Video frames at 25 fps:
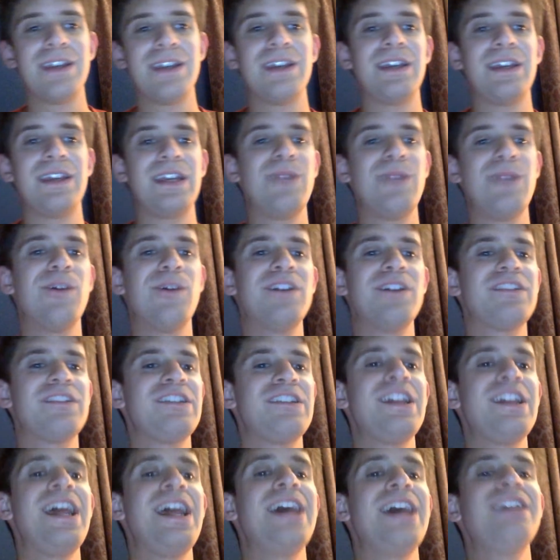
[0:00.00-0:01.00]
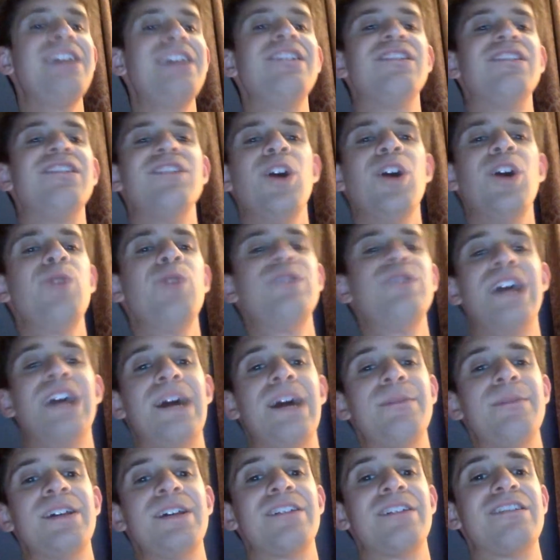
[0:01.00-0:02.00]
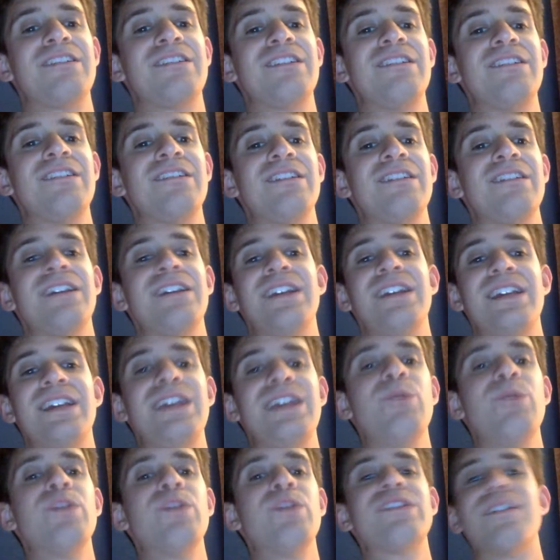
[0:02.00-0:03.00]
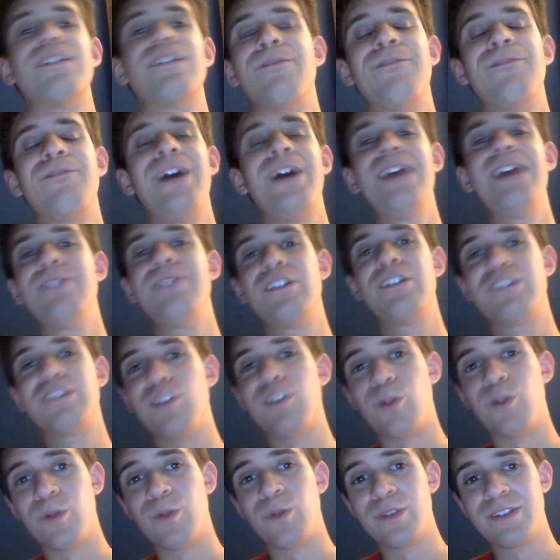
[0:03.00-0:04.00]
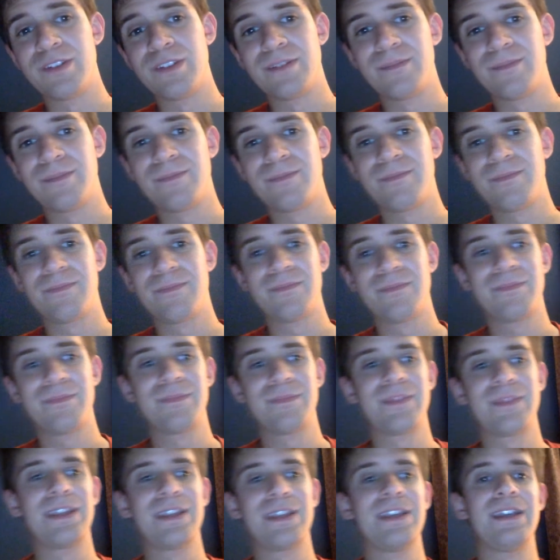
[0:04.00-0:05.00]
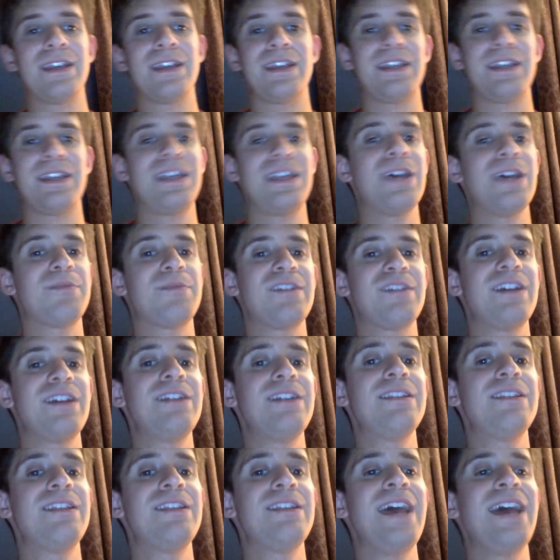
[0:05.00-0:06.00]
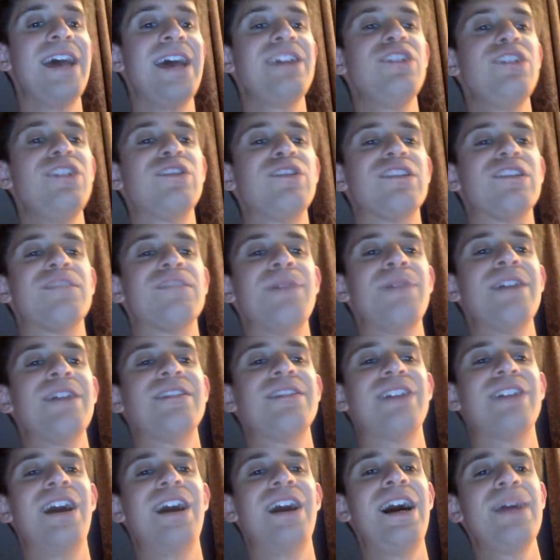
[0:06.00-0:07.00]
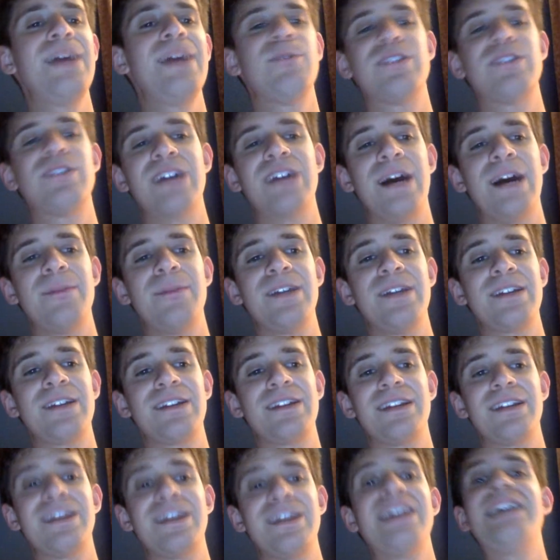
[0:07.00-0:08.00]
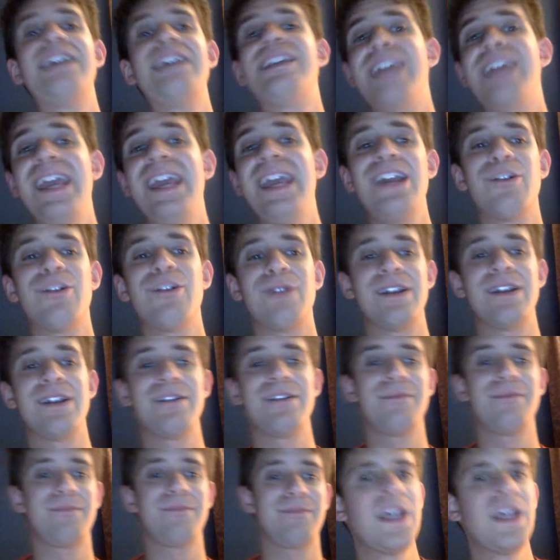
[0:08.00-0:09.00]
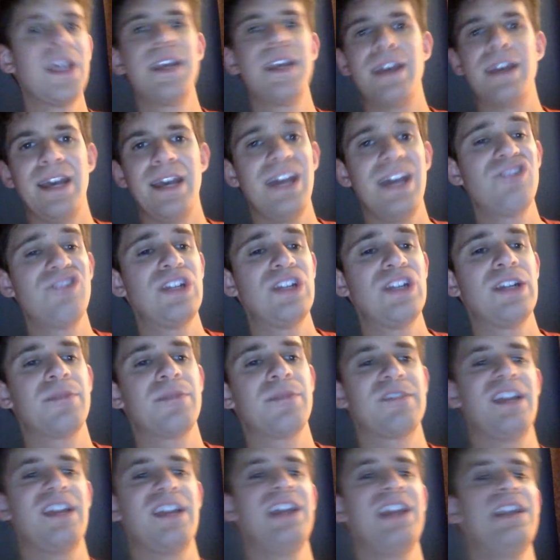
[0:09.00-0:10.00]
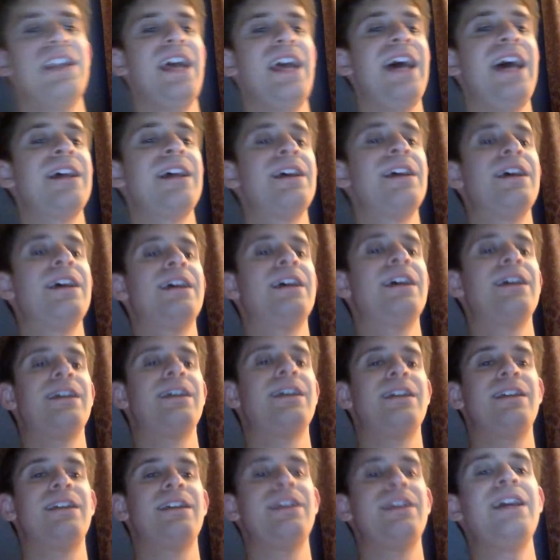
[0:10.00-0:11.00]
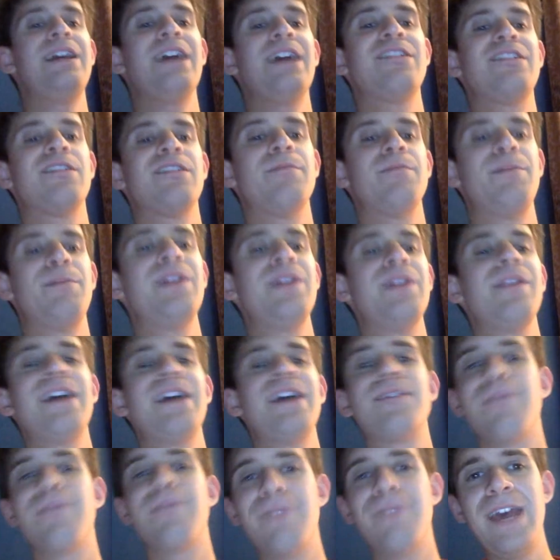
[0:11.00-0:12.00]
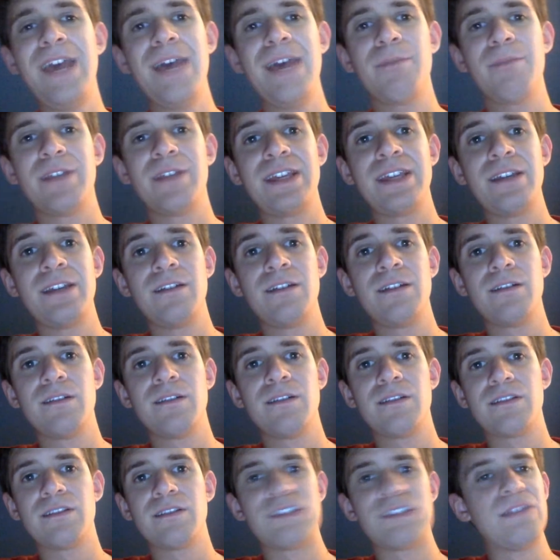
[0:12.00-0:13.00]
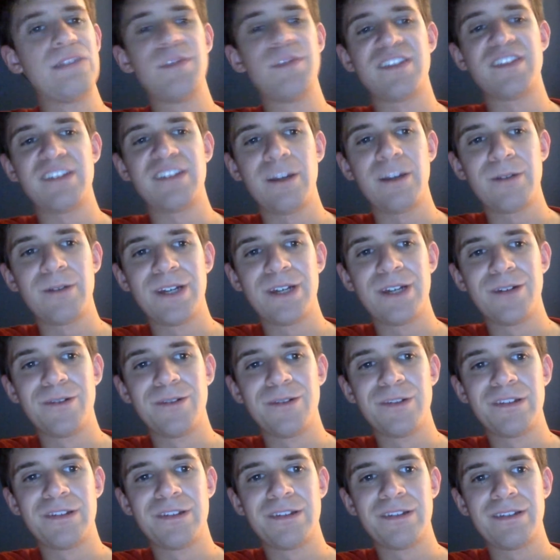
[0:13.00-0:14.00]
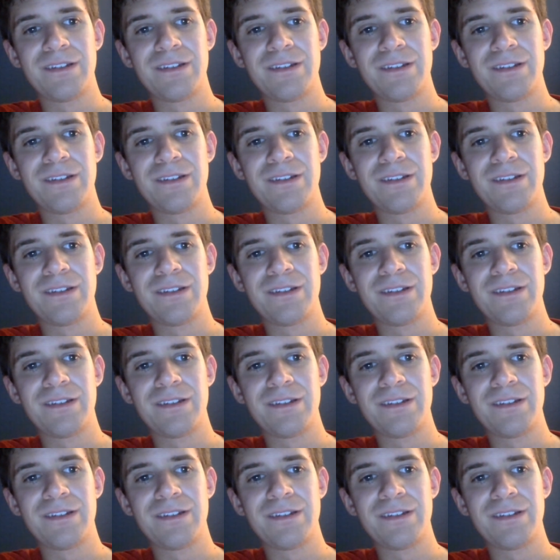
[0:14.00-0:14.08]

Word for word: He wanted to say that he's known Dominik since he was five years old. He ended up saying that he used to spend time with Dominik in catering. Edge ended up saying that he has been like family to the Mysterios,